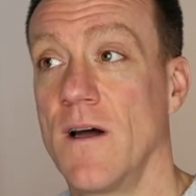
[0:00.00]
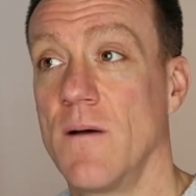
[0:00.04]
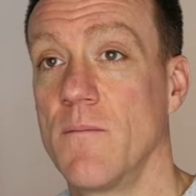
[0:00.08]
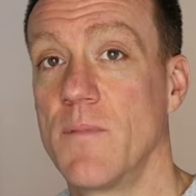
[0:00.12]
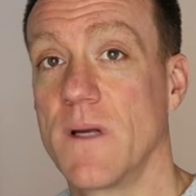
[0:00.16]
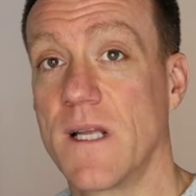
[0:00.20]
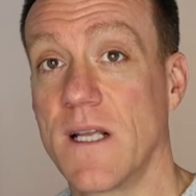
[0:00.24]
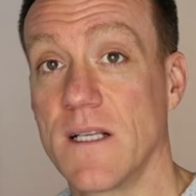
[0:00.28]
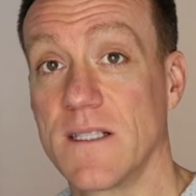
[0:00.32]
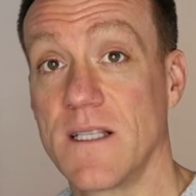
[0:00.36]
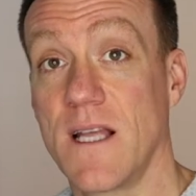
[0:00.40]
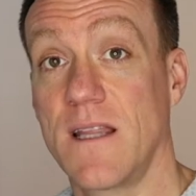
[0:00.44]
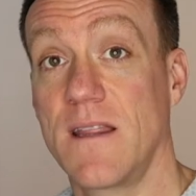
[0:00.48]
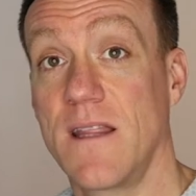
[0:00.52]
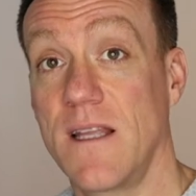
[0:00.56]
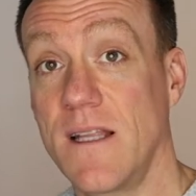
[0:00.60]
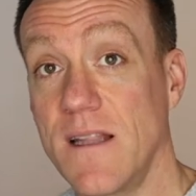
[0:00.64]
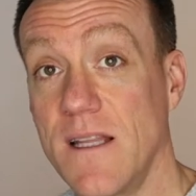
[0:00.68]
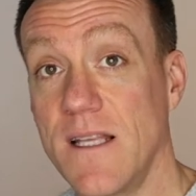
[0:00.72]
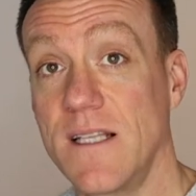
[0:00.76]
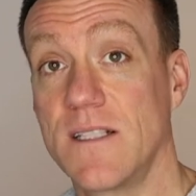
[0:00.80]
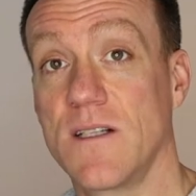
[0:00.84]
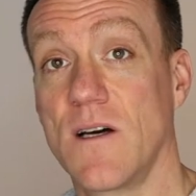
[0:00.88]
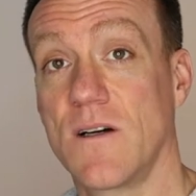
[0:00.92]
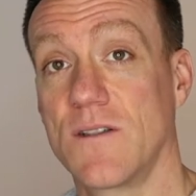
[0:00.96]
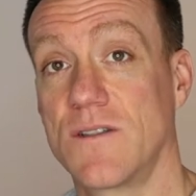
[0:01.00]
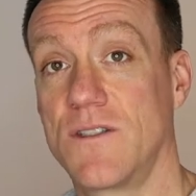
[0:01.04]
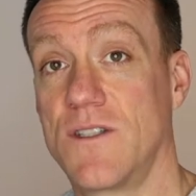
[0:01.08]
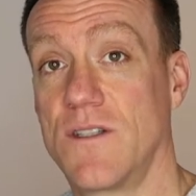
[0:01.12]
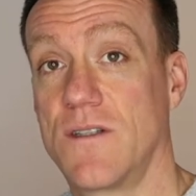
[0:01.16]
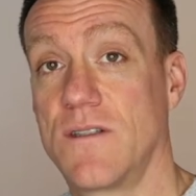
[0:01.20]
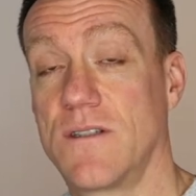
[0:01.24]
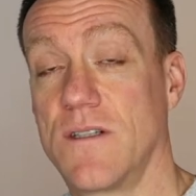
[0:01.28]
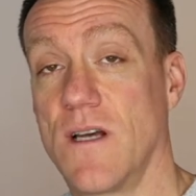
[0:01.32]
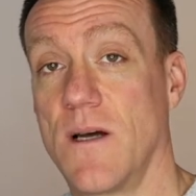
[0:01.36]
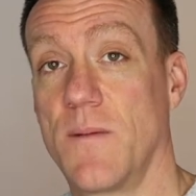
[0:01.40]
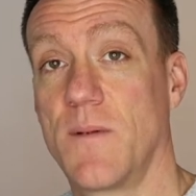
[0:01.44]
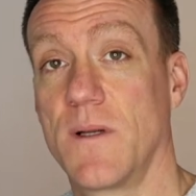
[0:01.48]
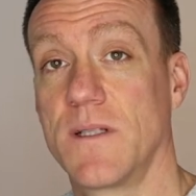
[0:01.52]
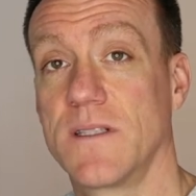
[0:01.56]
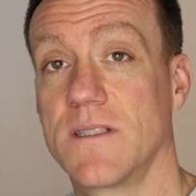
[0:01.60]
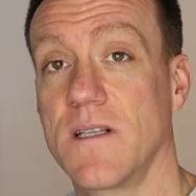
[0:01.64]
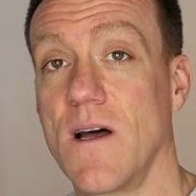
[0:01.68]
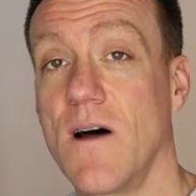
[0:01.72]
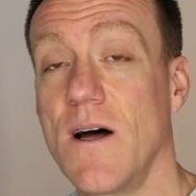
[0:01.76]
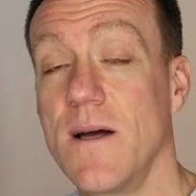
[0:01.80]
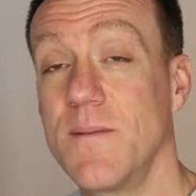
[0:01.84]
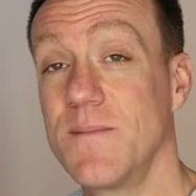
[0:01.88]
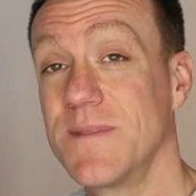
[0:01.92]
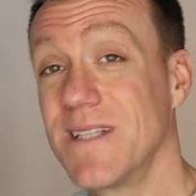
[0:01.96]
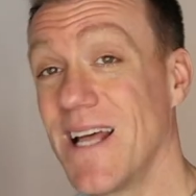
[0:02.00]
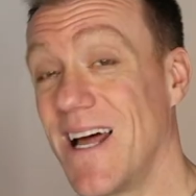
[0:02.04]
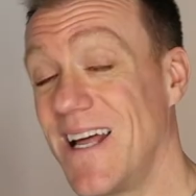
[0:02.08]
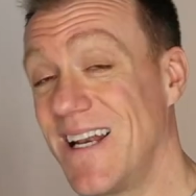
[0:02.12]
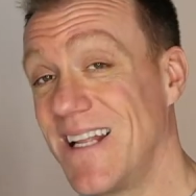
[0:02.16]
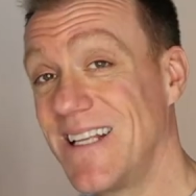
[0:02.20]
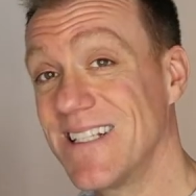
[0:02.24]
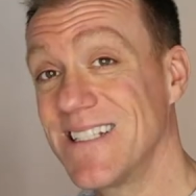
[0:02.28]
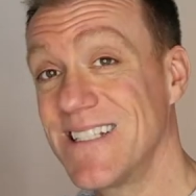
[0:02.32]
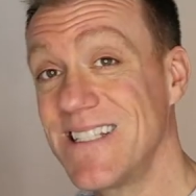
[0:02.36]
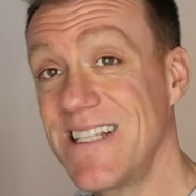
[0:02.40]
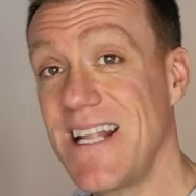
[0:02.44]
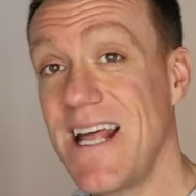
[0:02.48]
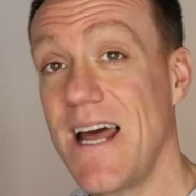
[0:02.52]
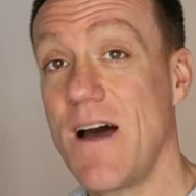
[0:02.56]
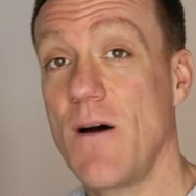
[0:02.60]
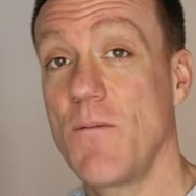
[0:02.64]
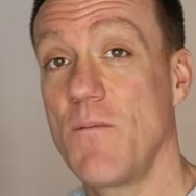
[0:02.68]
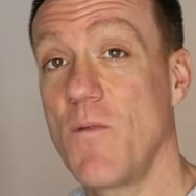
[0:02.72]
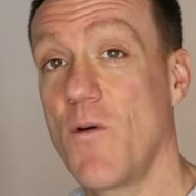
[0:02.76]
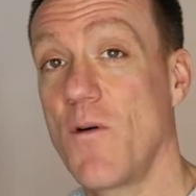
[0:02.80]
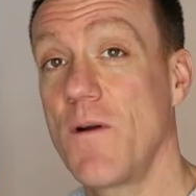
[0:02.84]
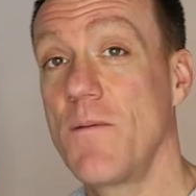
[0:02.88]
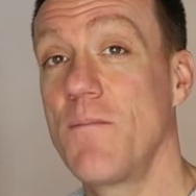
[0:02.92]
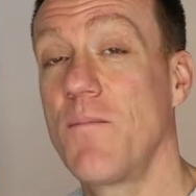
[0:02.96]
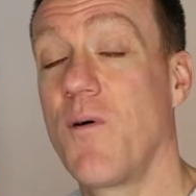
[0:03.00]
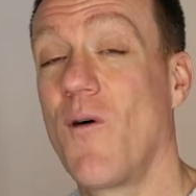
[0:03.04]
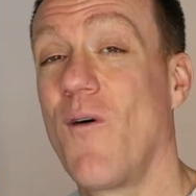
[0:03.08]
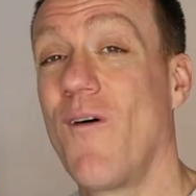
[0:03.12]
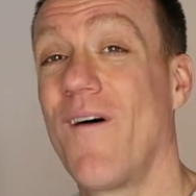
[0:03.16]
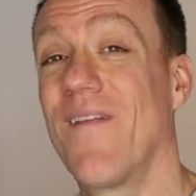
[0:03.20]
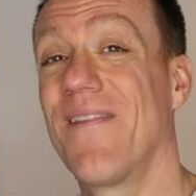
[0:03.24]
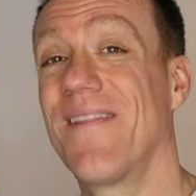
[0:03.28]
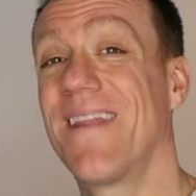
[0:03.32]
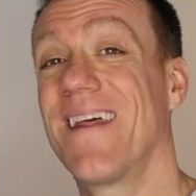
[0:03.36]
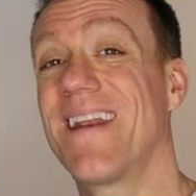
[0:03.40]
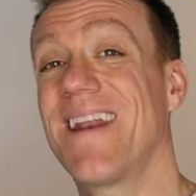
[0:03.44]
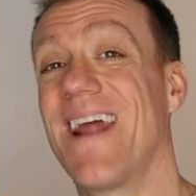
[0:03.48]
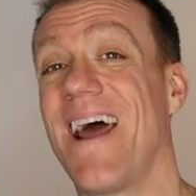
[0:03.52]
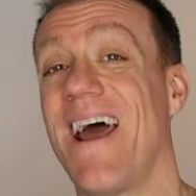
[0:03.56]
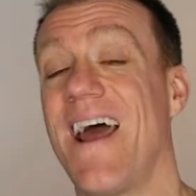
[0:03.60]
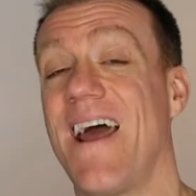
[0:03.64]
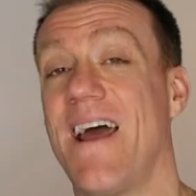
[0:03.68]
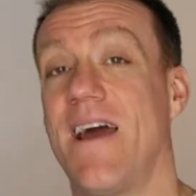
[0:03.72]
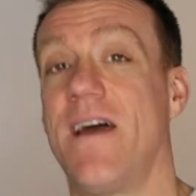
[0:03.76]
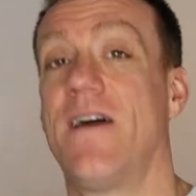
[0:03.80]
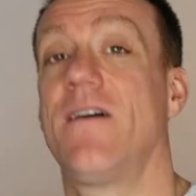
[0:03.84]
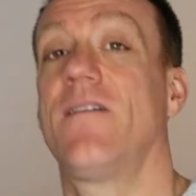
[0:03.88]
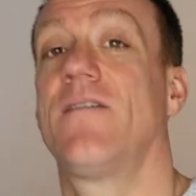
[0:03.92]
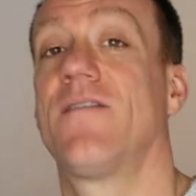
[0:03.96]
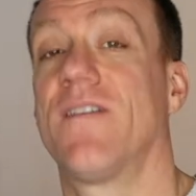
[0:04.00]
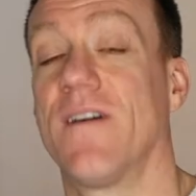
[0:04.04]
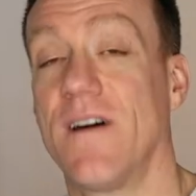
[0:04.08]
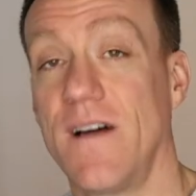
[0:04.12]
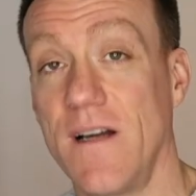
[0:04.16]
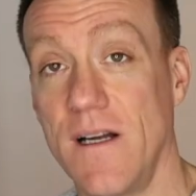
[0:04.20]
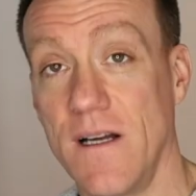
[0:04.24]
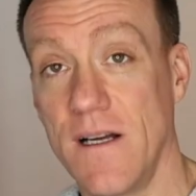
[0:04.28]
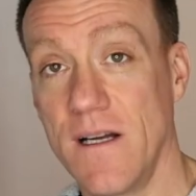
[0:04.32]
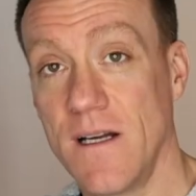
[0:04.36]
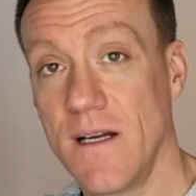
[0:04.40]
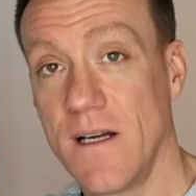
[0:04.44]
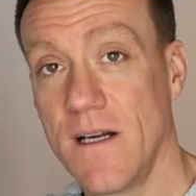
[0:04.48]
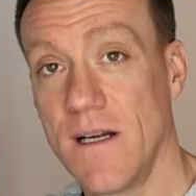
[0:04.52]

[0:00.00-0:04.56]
because I think these are turbulent times and it's now more important than ever